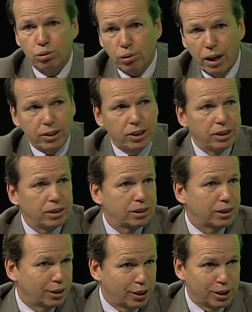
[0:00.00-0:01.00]

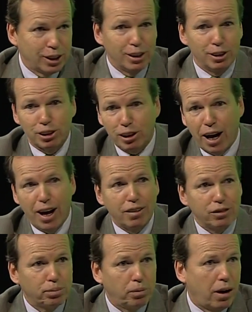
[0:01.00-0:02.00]
dresses, as I say,
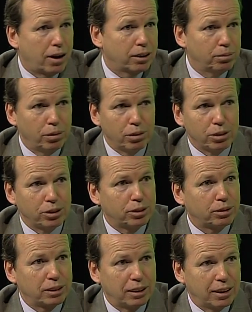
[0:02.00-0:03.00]
scarves, pocketbooks,